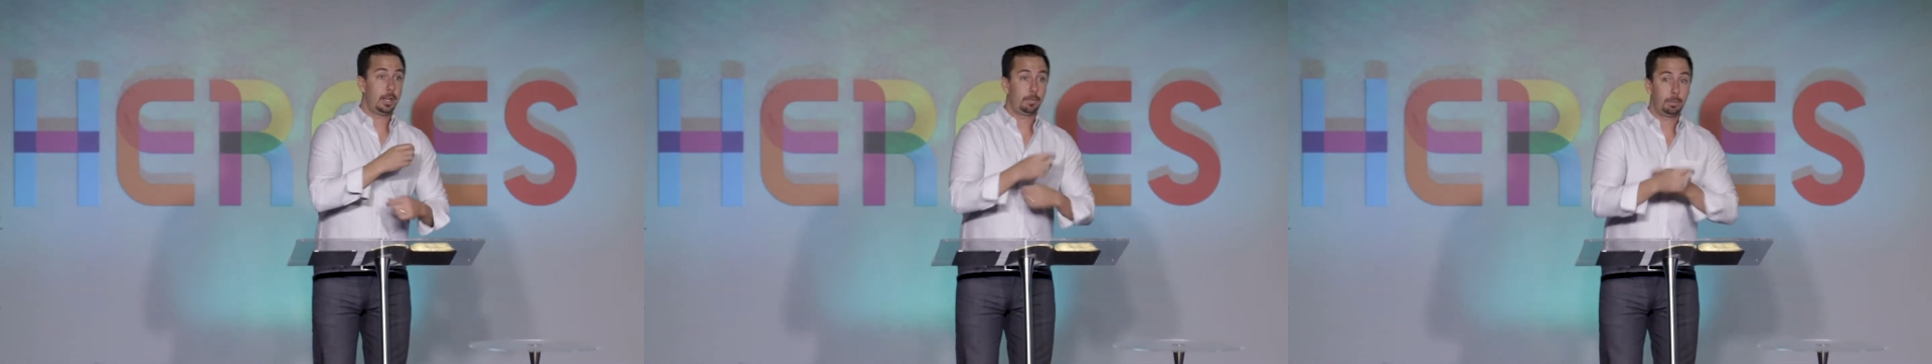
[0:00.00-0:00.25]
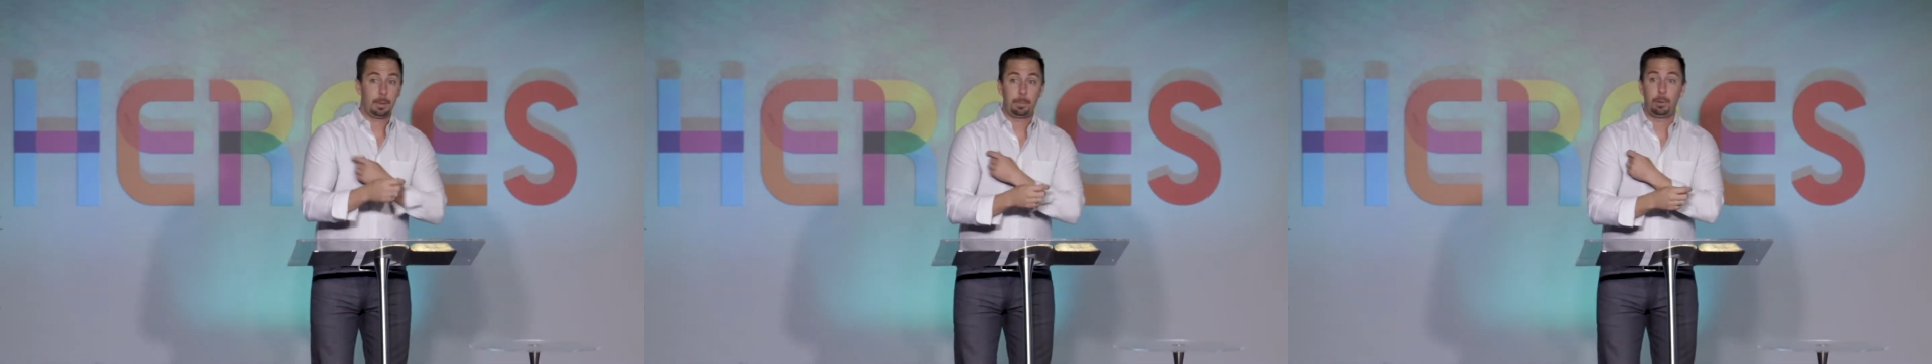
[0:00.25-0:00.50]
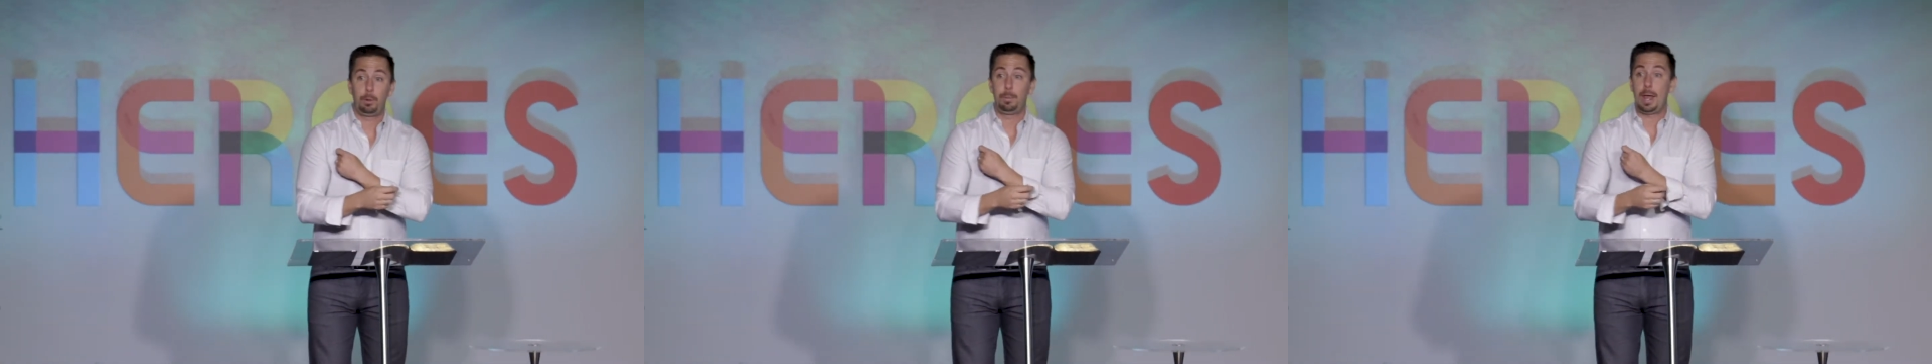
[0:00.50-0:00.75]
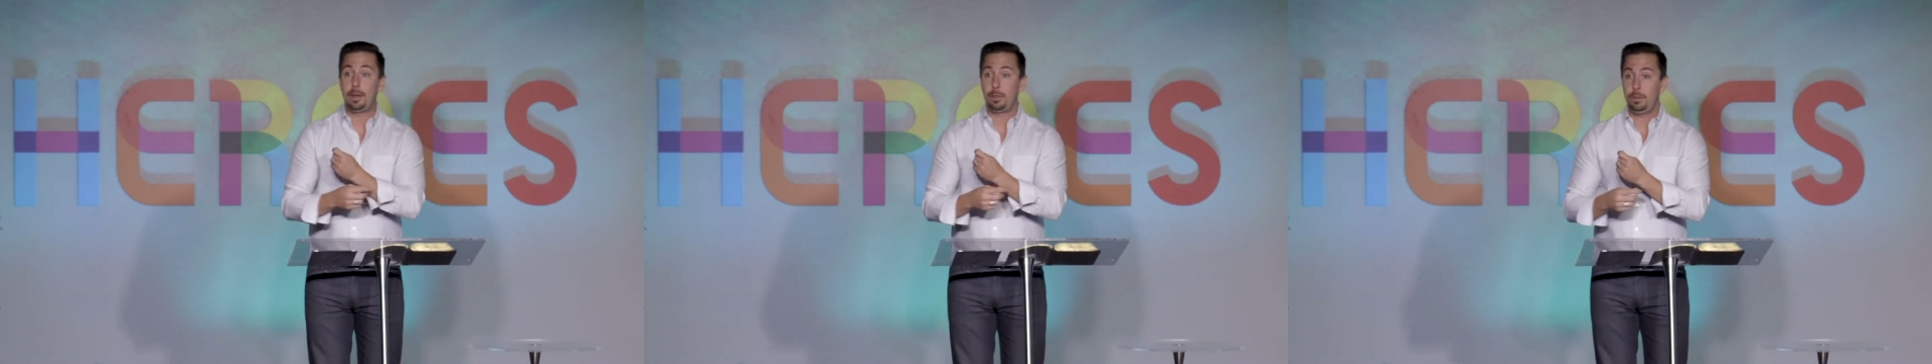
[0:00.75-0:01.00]
to have to be pulled
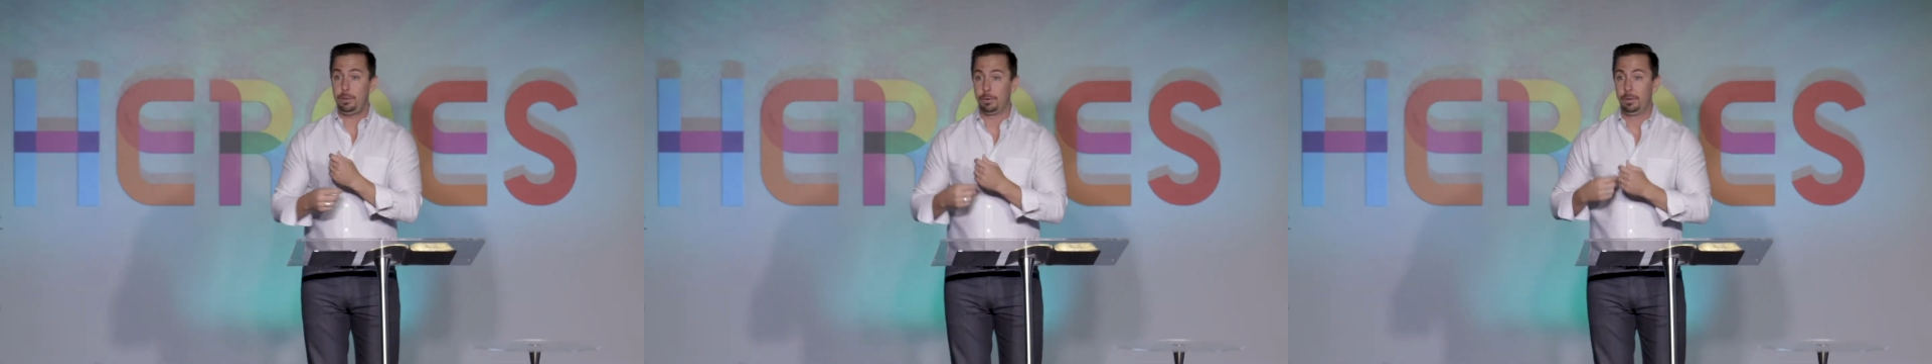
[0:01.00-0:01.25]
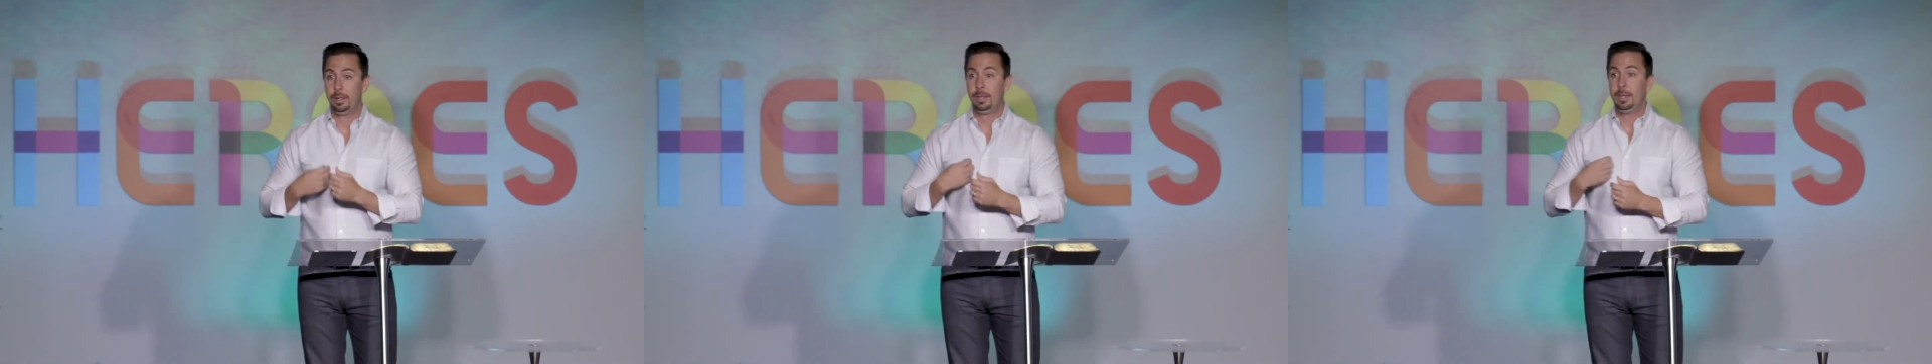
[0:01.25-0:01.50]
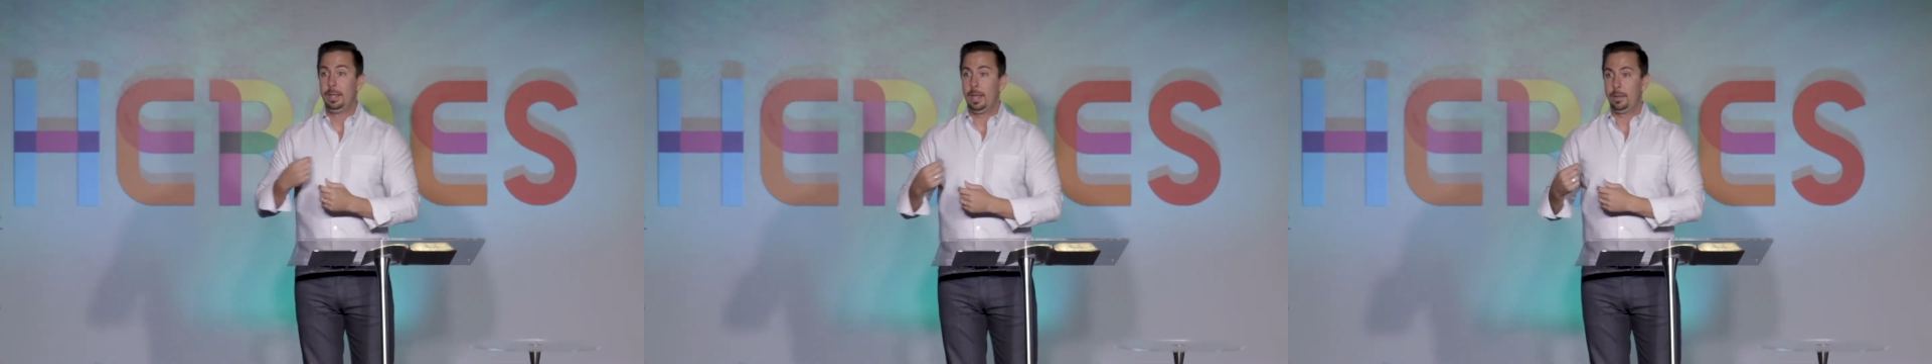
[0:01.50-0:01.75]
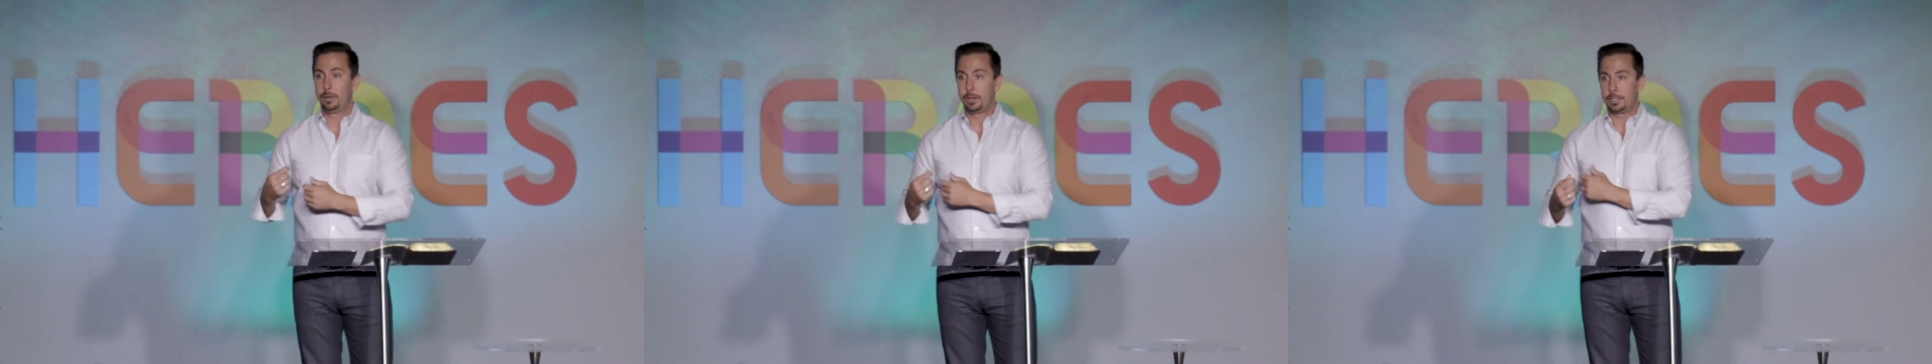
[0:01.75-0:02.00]
out of you.
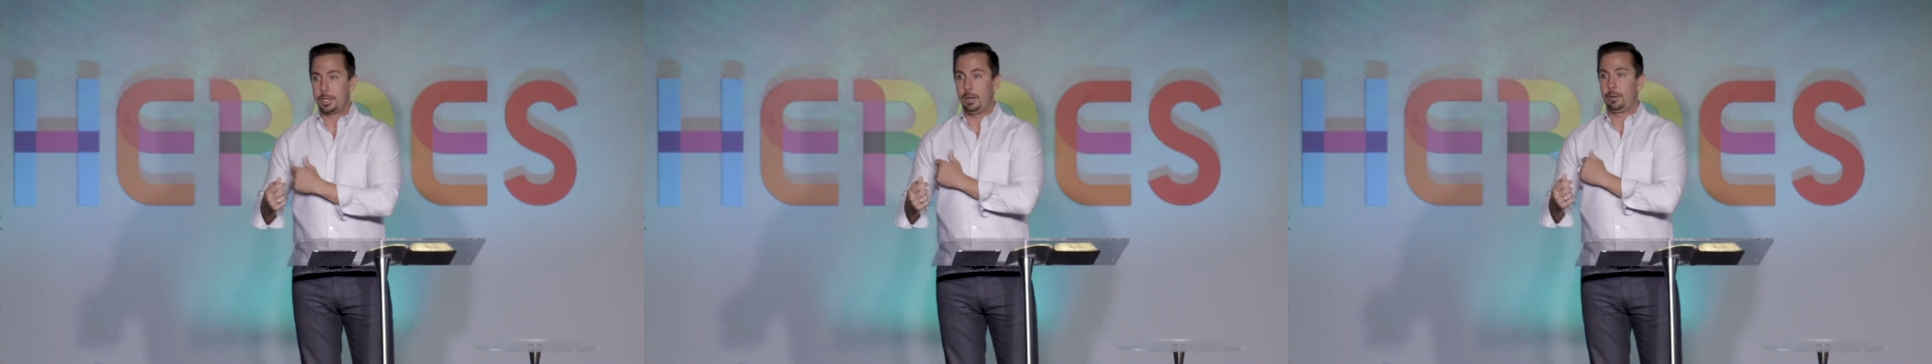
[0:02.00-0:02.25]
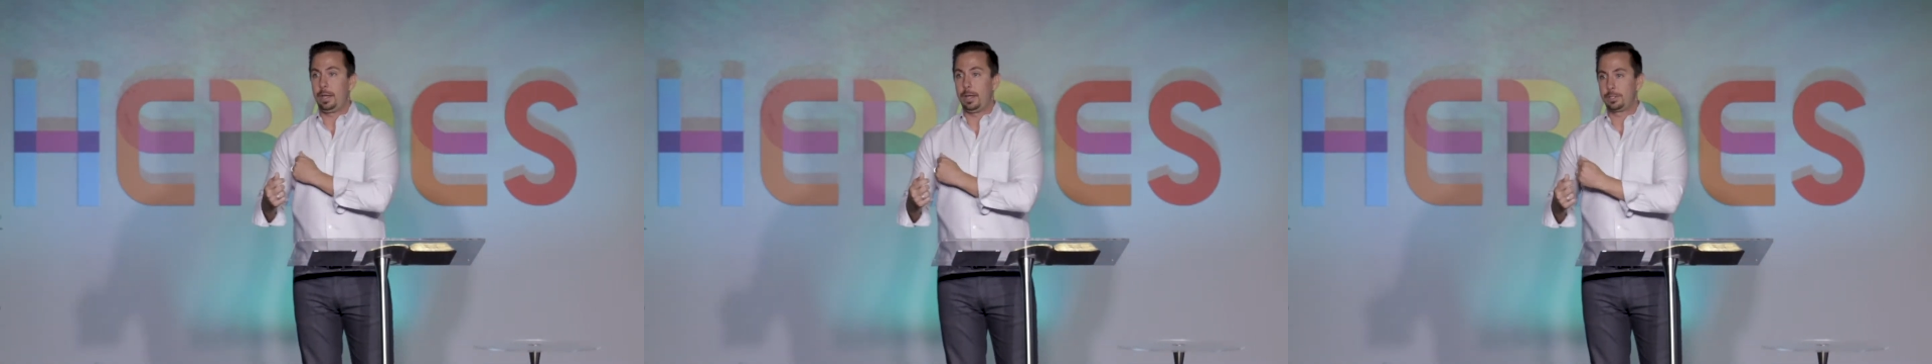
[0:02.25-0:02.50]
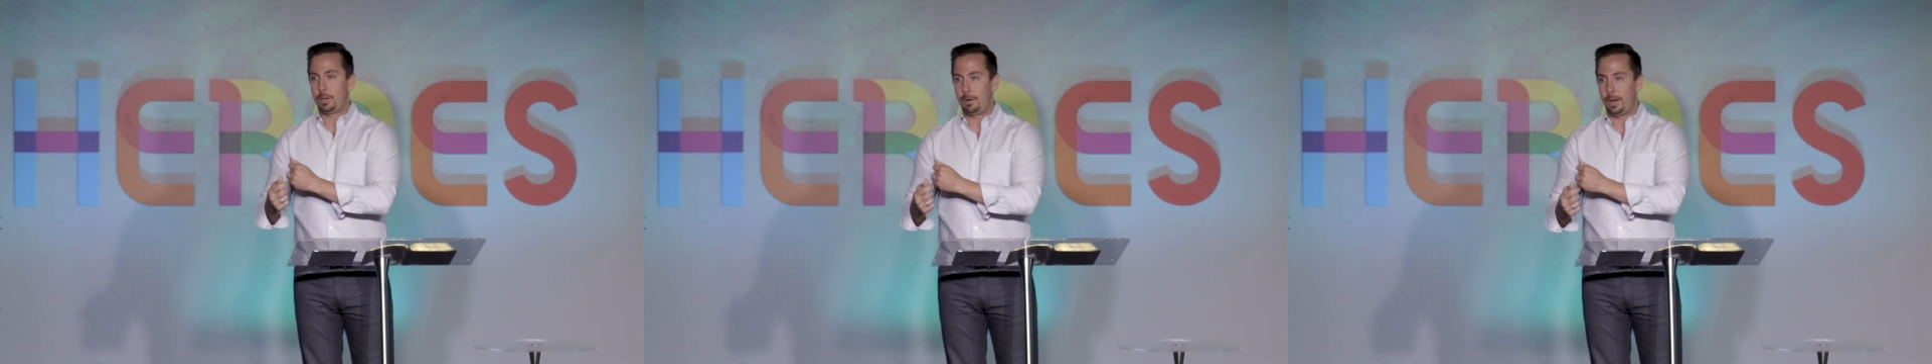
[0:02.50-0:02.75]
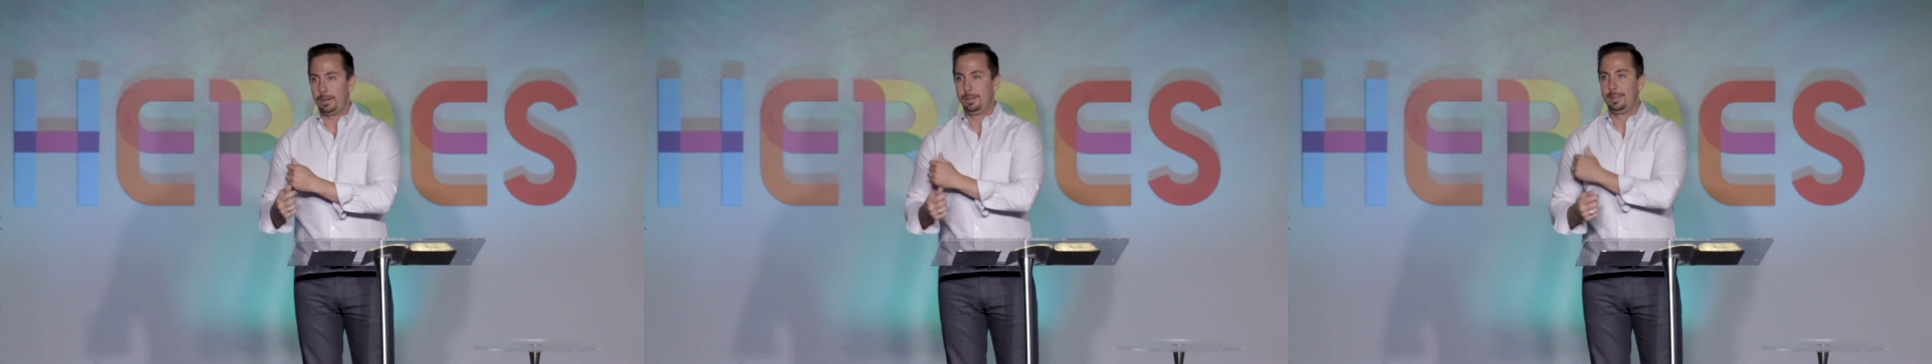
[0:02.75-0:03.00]
And you're going to say, okay, it's all
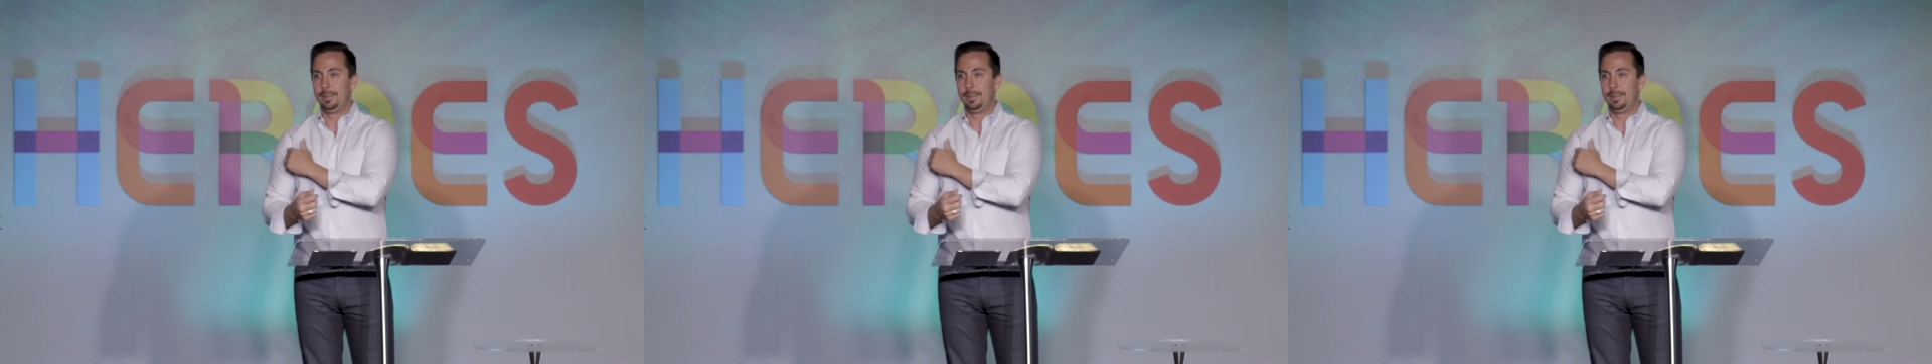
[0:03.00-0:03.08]
right.